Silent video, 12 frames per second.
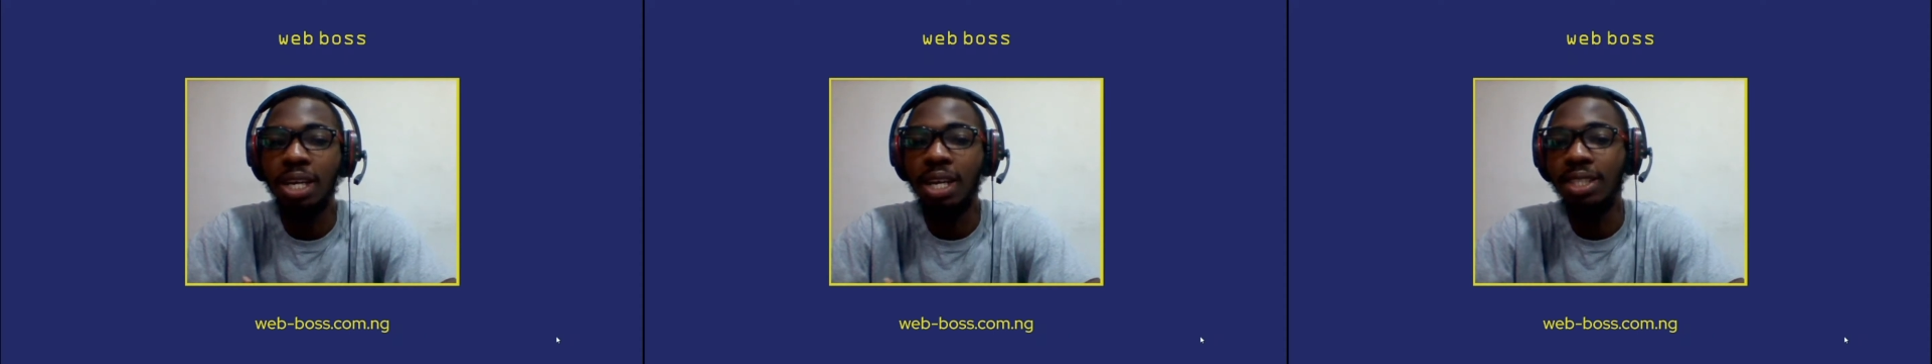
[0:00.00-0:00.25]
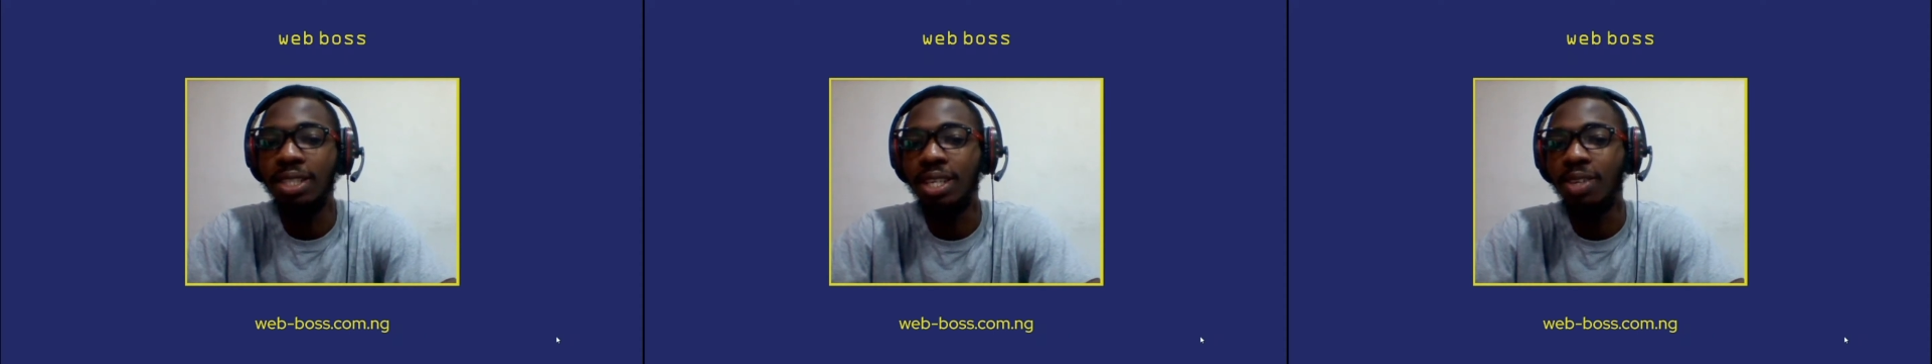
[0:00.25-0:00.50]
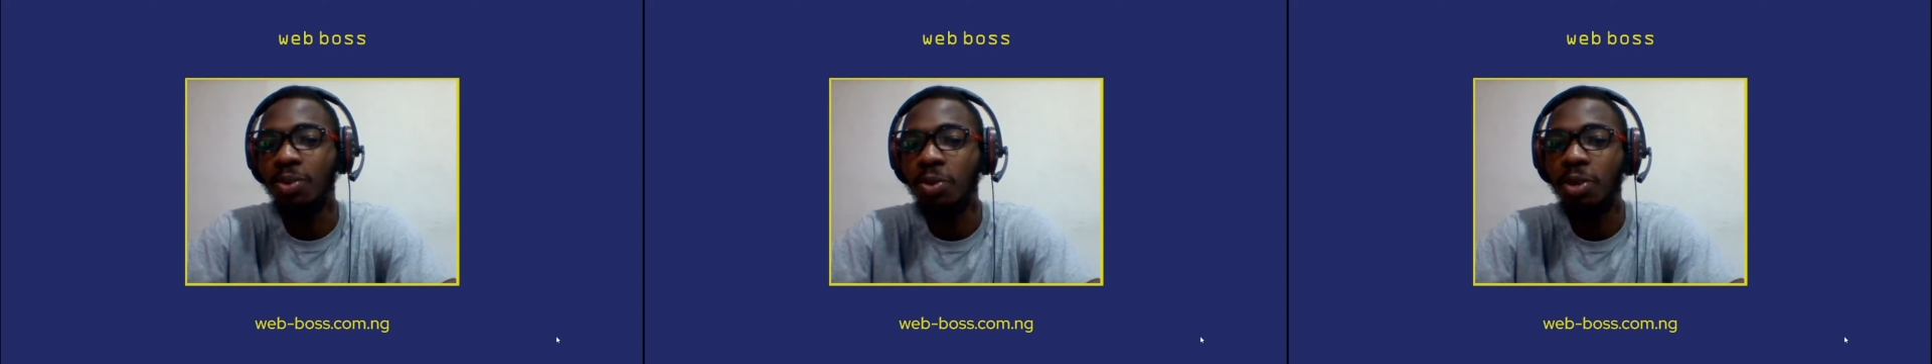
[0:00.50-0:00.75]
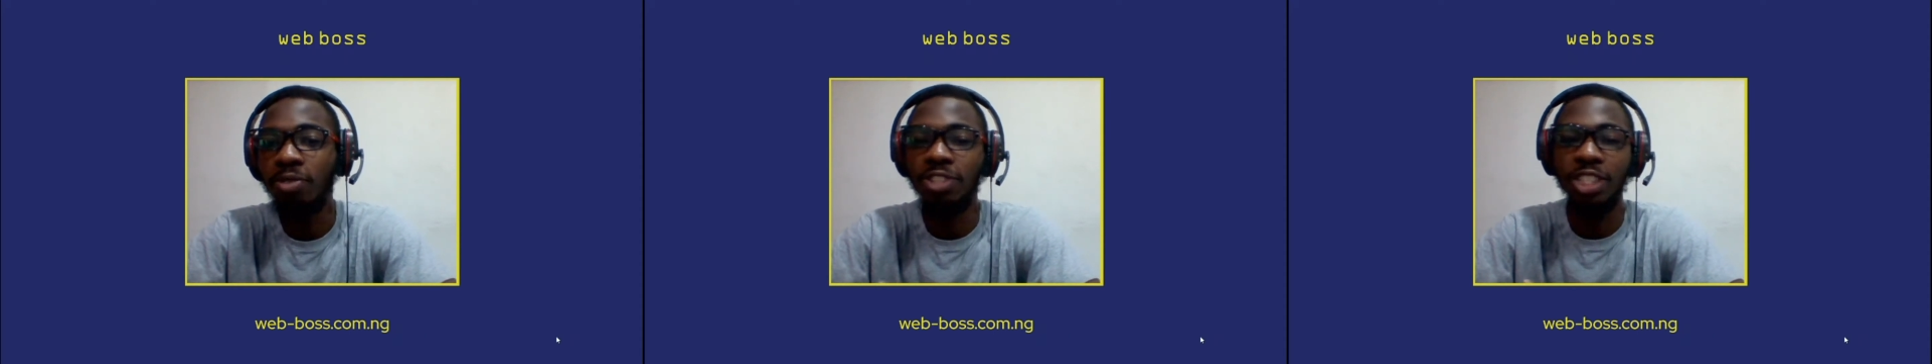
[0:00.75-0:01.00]
let's say
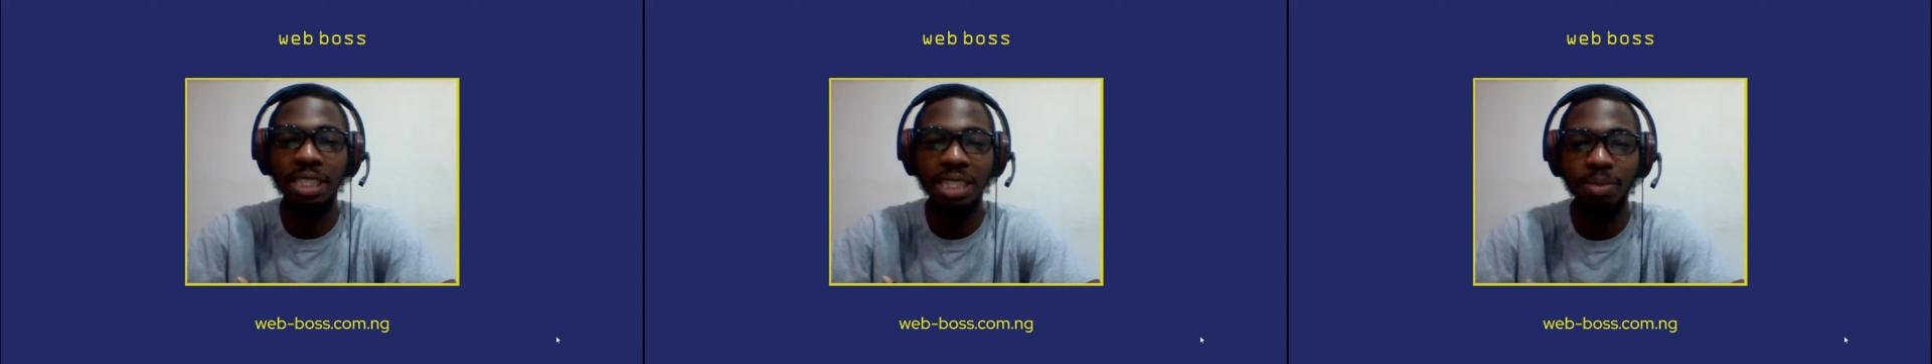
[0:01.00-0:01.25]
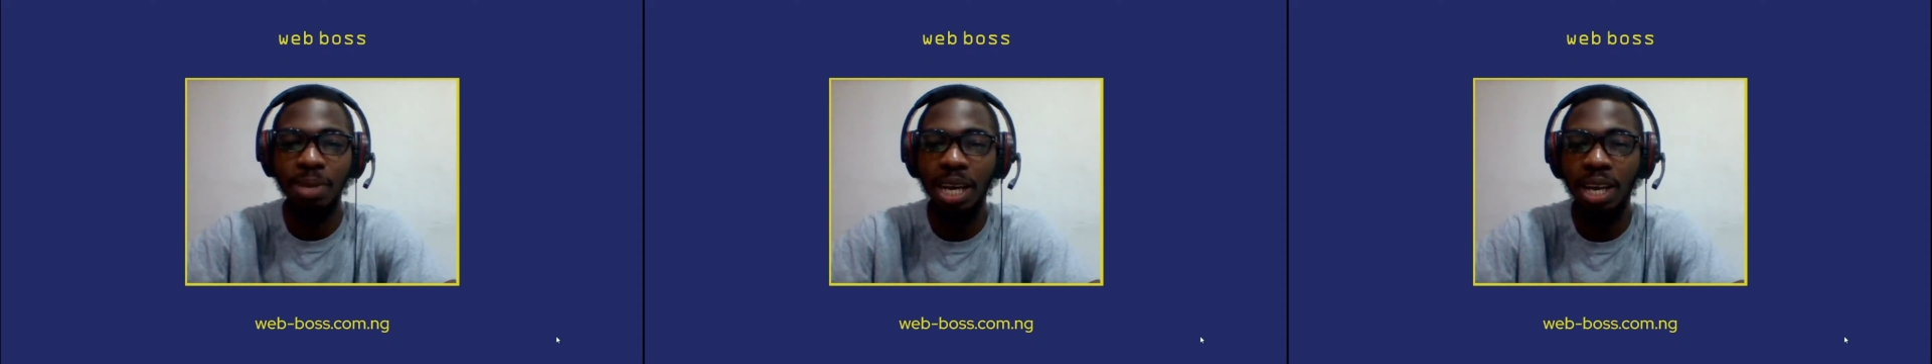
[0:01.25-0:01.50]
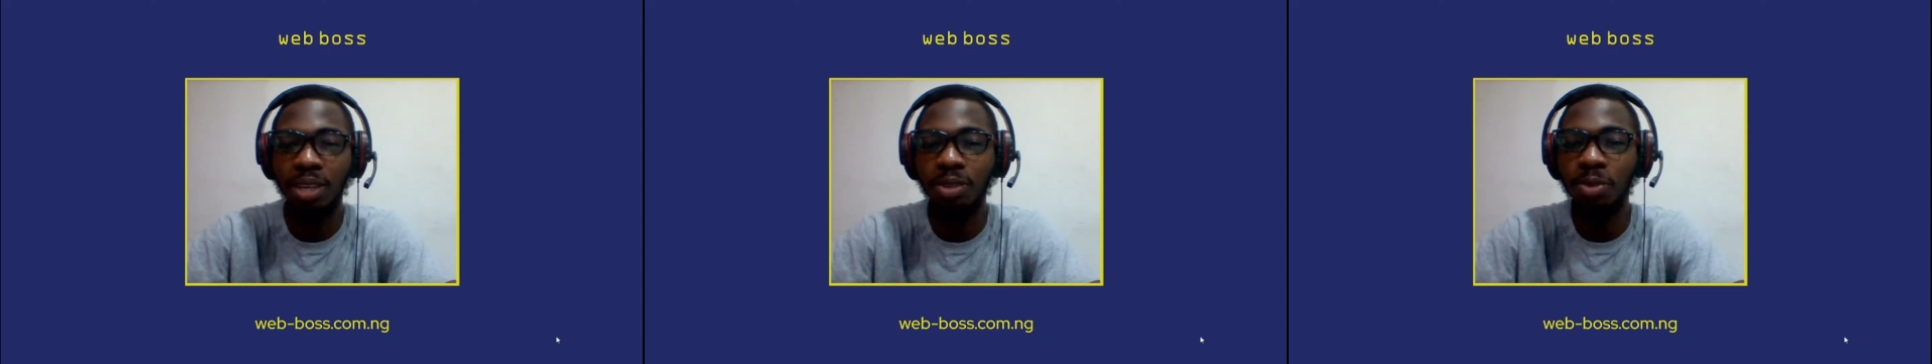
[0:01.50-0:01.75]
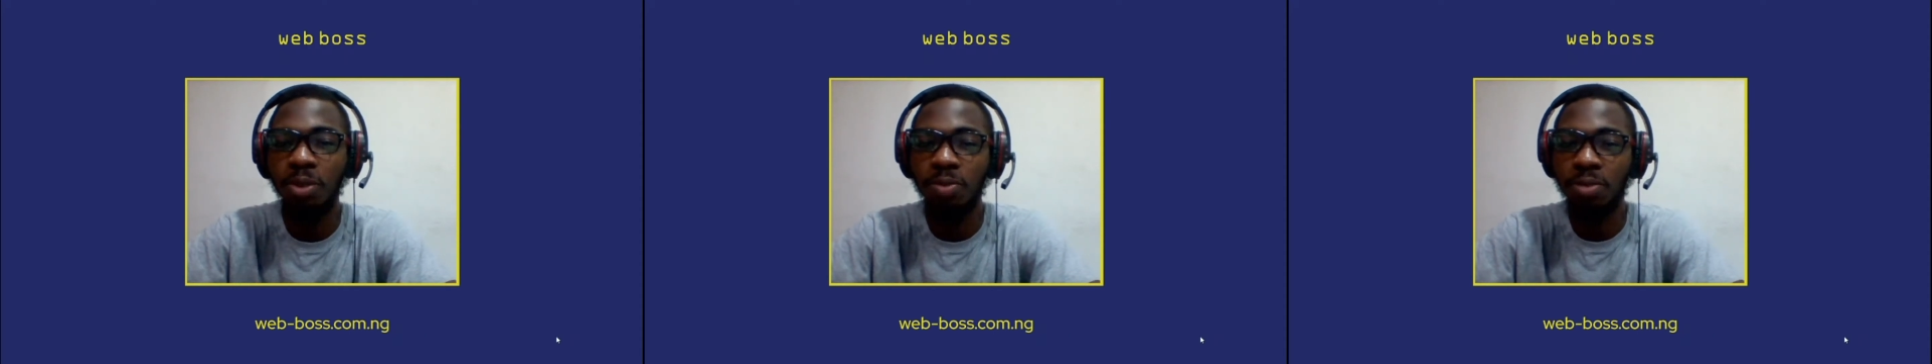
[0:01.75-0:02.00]
logo of GT Bank,
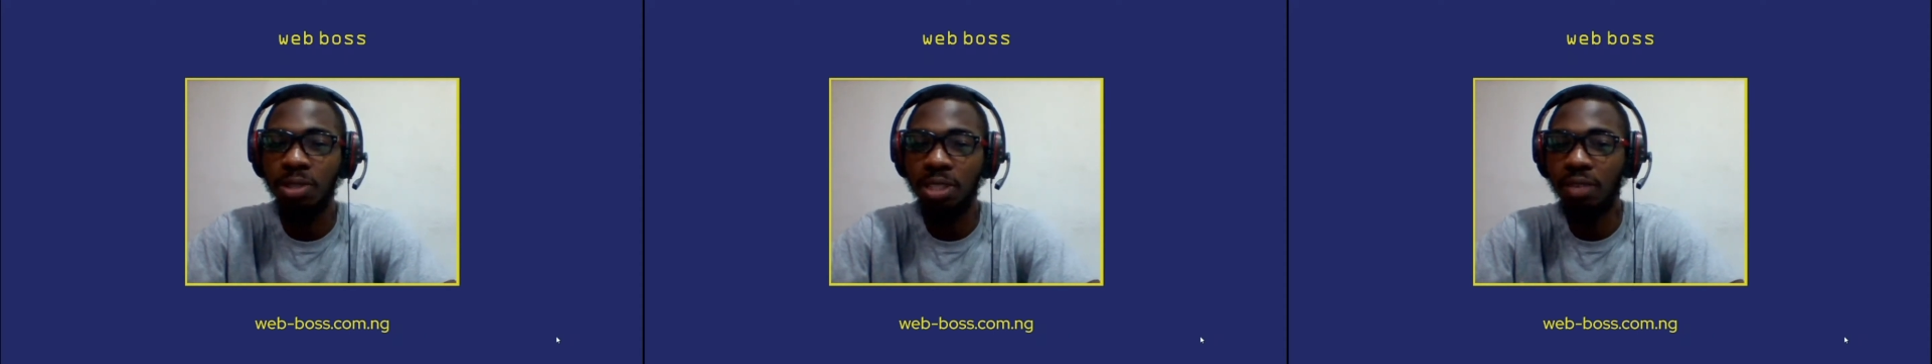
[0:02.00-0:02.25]
logo of Fort